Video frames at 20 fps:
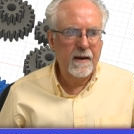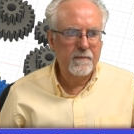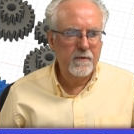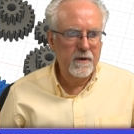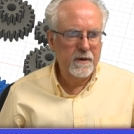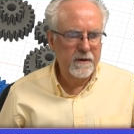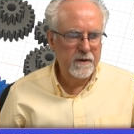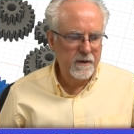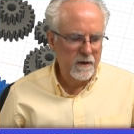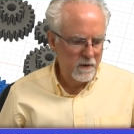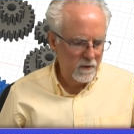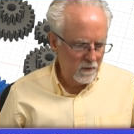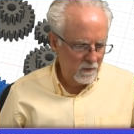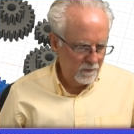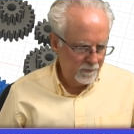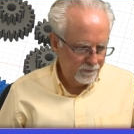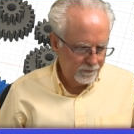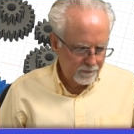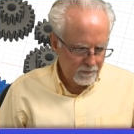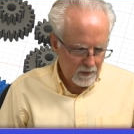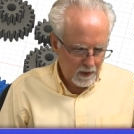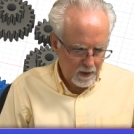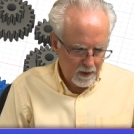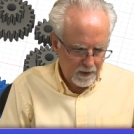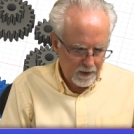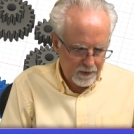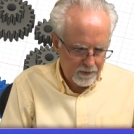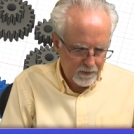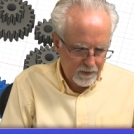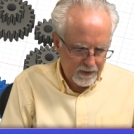going to go
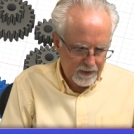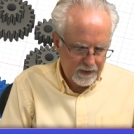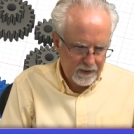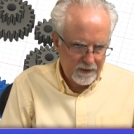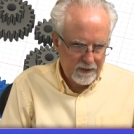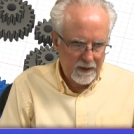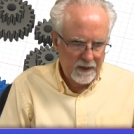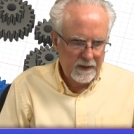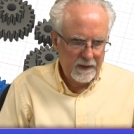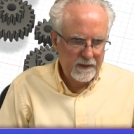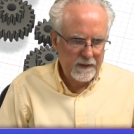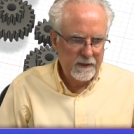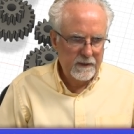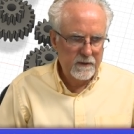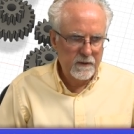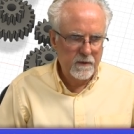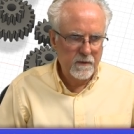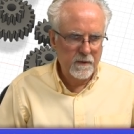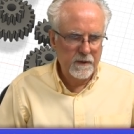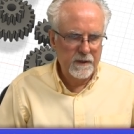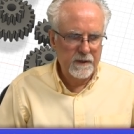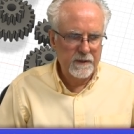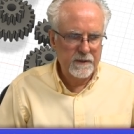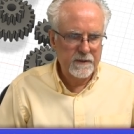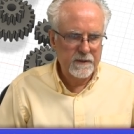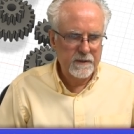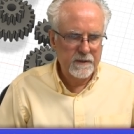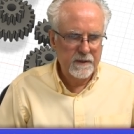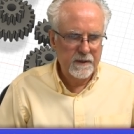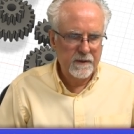180
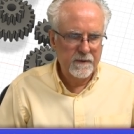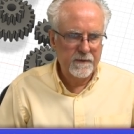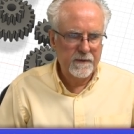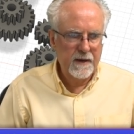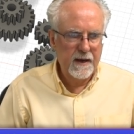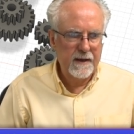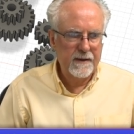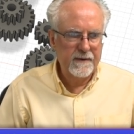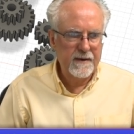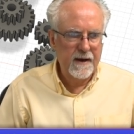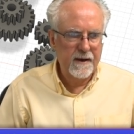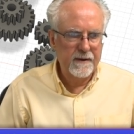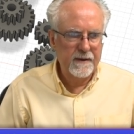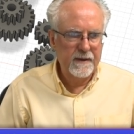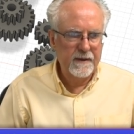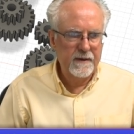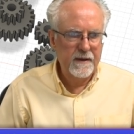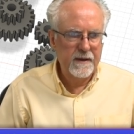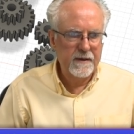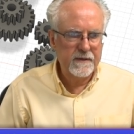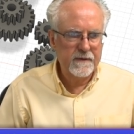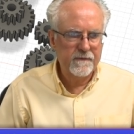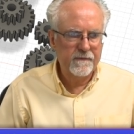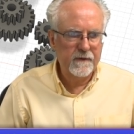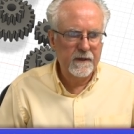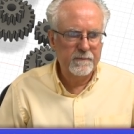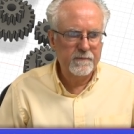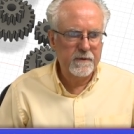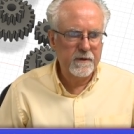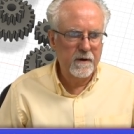degrees. Okay, now it has
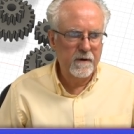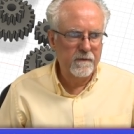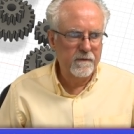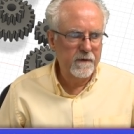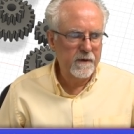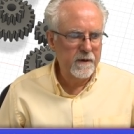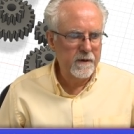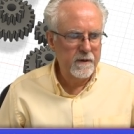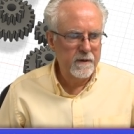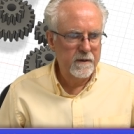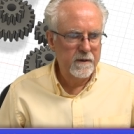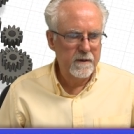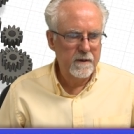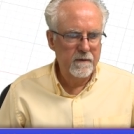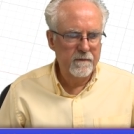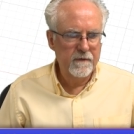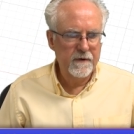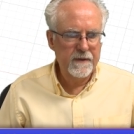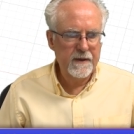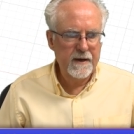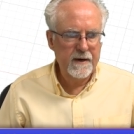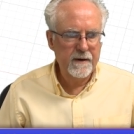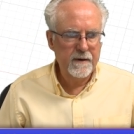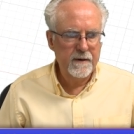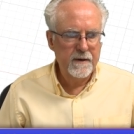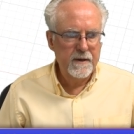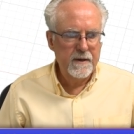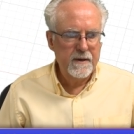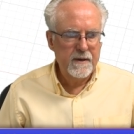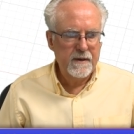flipped over over there.
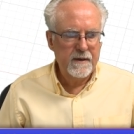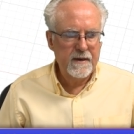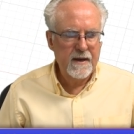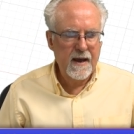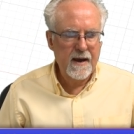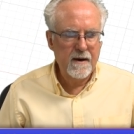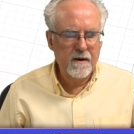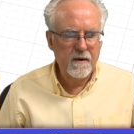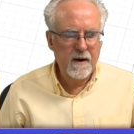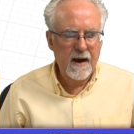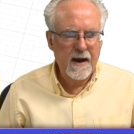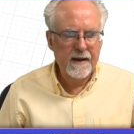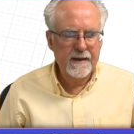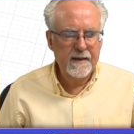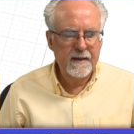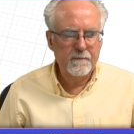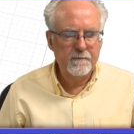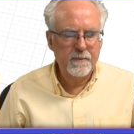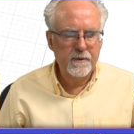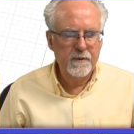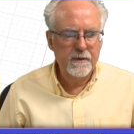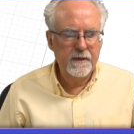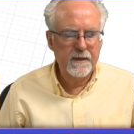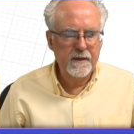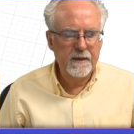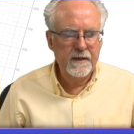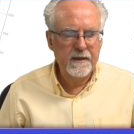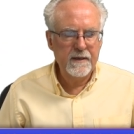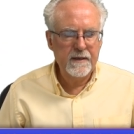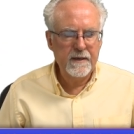Now I can put
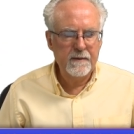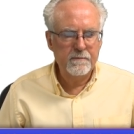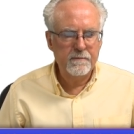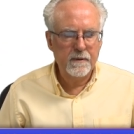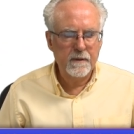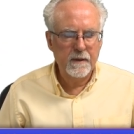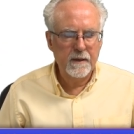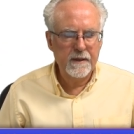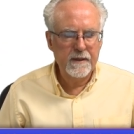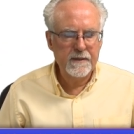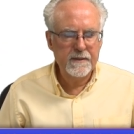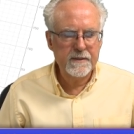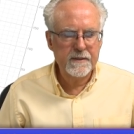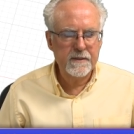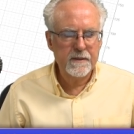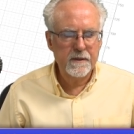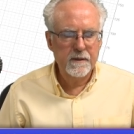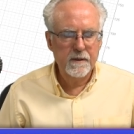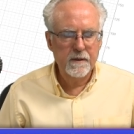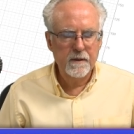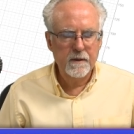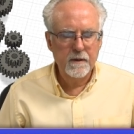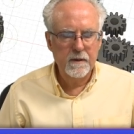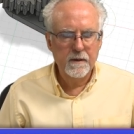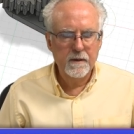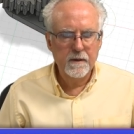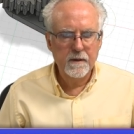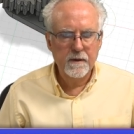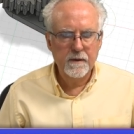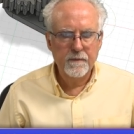it in place
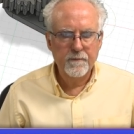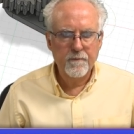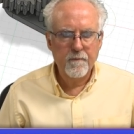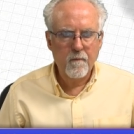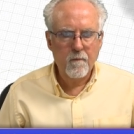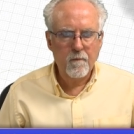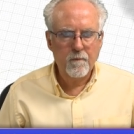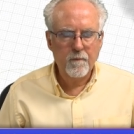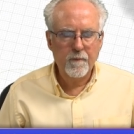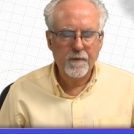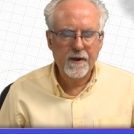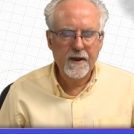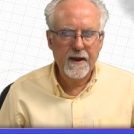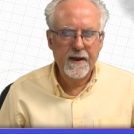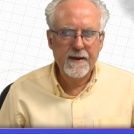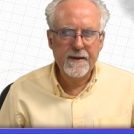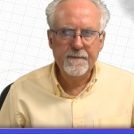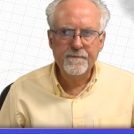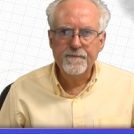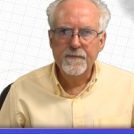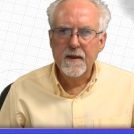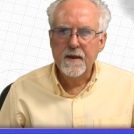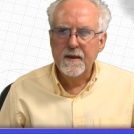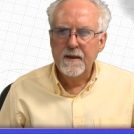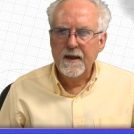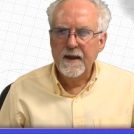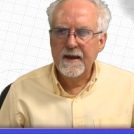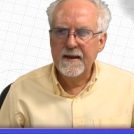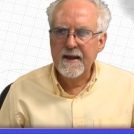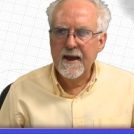okay?
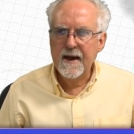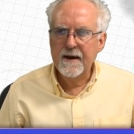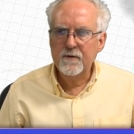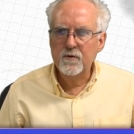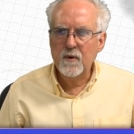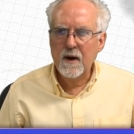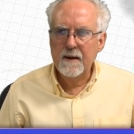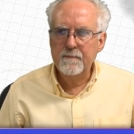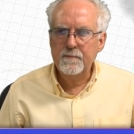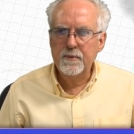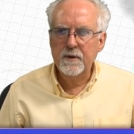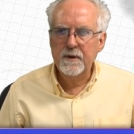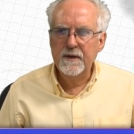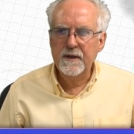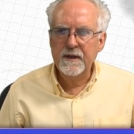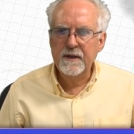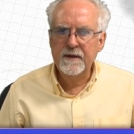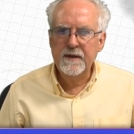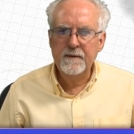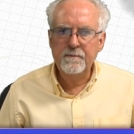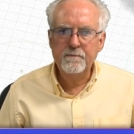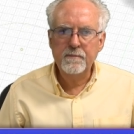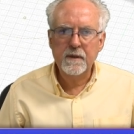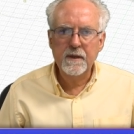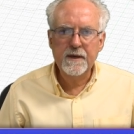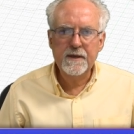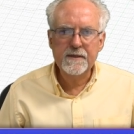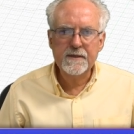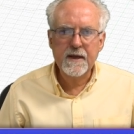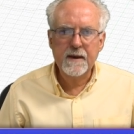And how do I put it in
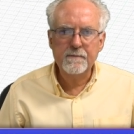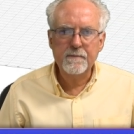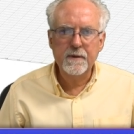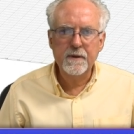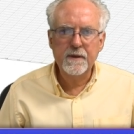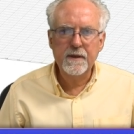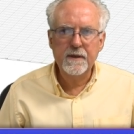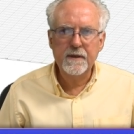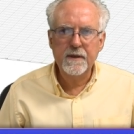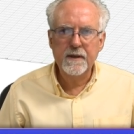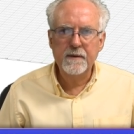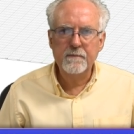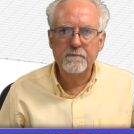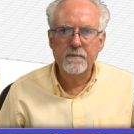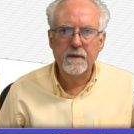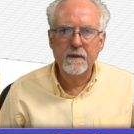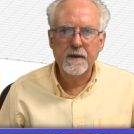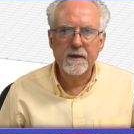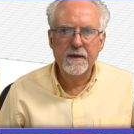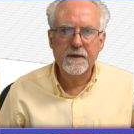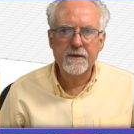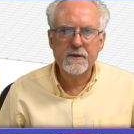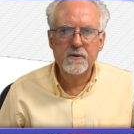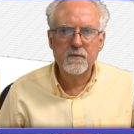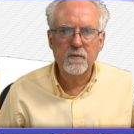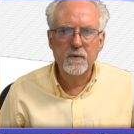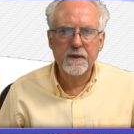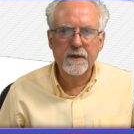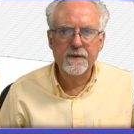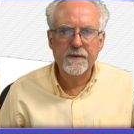place? I put it in place
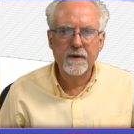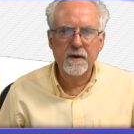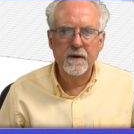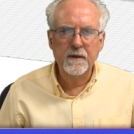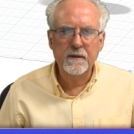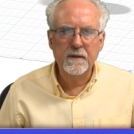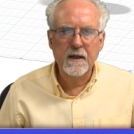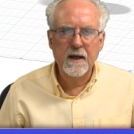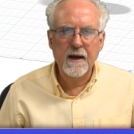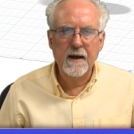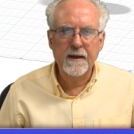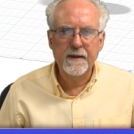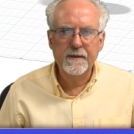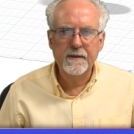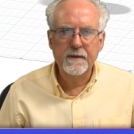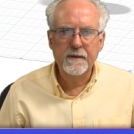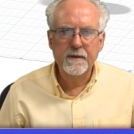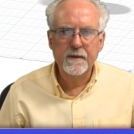with align.